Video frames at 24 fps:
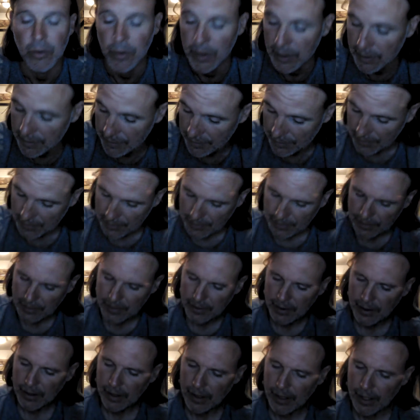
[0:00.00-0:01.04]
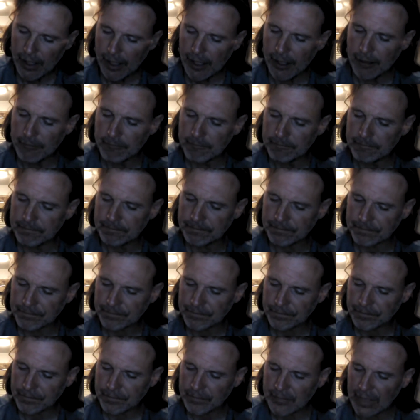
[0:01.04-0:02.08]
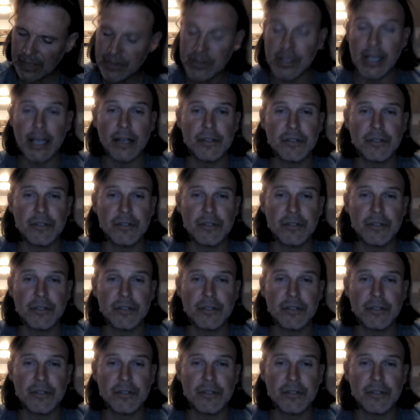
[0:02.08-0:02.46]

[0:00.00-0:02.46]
To Trump, once